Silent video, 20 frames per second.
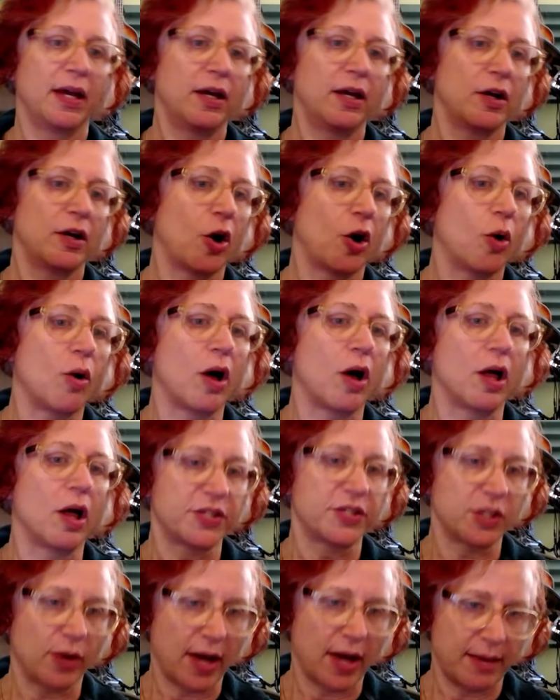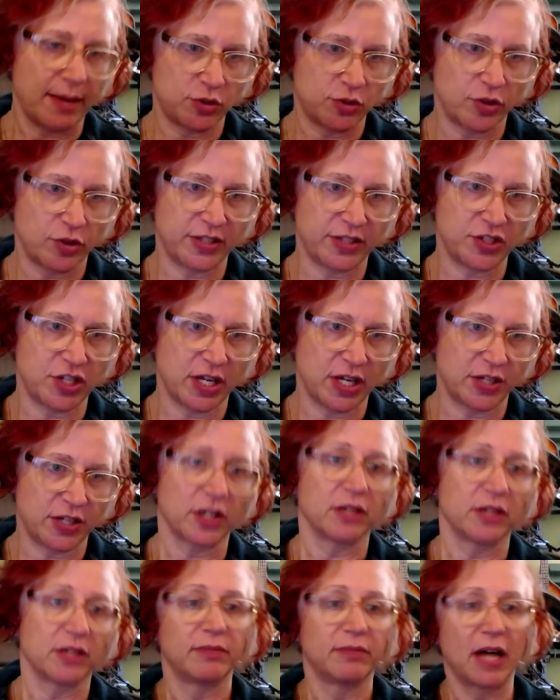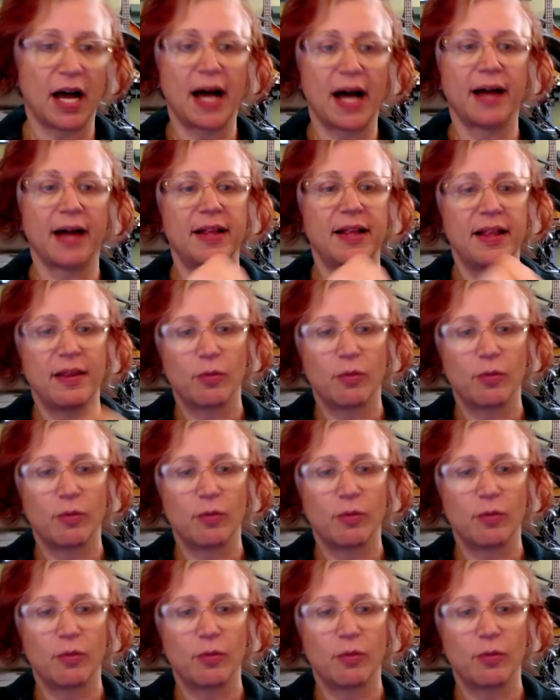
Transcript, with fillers: Oh, also I'm transgender. Ah,